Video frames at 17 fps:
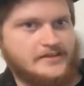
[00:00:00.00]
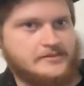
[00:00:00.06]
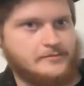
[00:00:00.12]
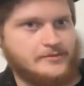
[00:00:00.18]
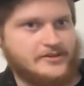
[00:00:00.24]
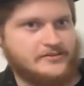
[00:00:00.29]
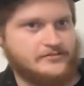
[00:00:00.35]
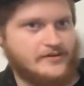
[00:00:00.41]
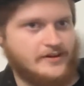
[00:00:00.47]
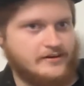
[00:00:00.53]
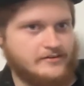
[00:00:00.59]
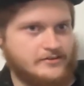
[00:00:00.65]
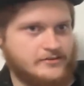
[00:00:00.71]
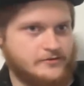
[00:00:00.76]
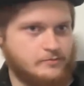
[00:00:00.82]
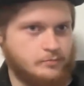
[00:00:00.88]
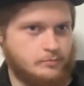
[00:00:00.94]
the biggest fan of
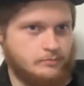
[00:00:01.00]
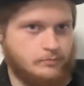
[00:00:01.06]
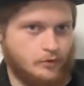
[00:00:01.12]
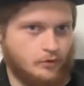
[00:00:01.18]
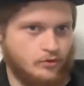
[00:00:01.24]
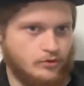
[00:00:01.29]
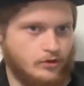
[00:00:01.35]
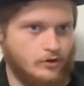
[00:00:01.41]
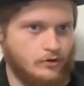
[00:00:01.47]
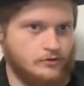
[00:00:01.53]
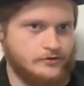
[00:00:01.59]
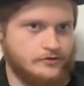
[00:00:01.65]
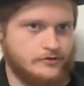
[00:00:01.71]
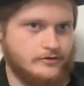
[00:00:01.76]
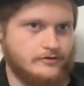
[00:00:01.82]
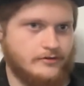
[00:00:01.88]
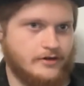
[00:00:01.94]
the spool
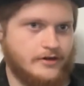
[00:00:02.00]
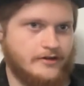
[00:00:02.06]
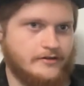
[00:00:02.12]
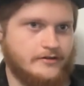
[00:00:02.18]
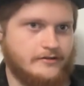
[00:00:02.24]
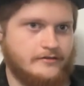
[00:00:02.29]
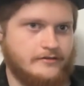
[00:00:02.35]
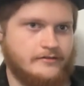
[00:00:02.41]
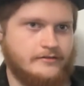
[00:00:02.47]
holder on